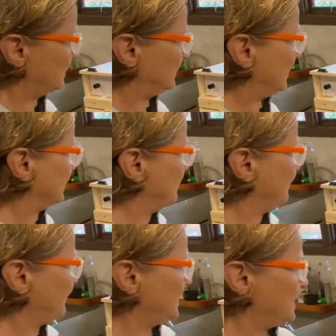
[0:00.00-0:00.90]

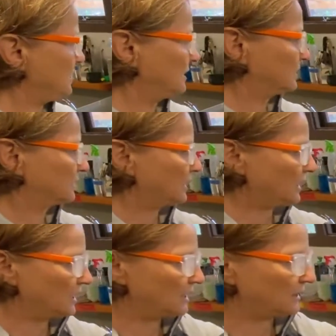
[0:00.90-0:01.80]
UV
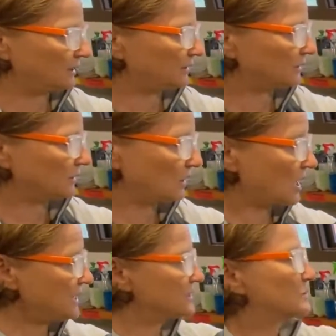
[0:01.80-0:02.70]

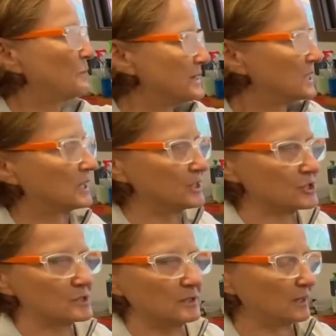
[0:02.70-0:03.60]
light. It's basically
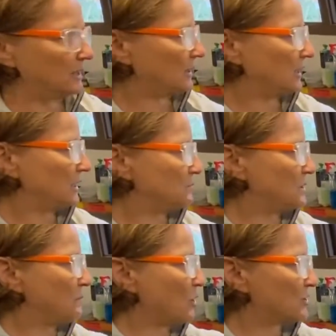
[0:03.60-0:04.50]
just an empty
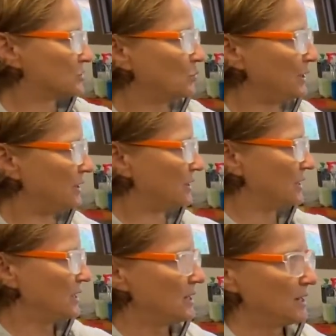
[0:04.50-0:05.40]
box with
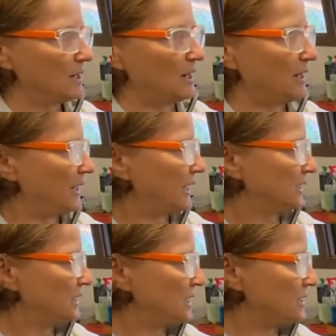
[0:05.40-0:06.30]

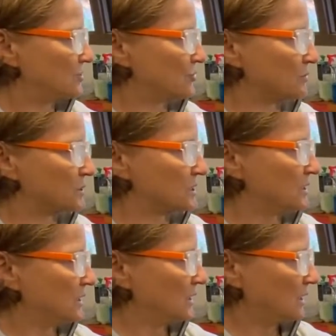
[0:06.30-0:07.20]
LED strips
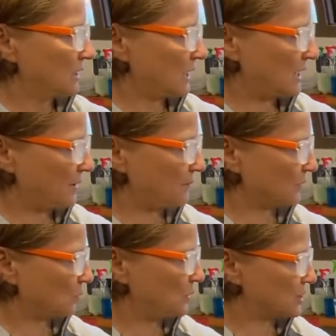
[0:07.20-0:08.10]

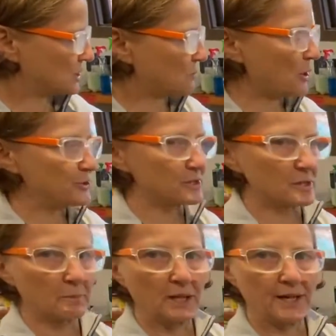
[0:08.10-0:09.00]
which exposes the
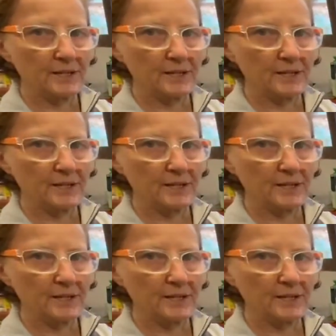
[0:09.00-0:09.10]
plate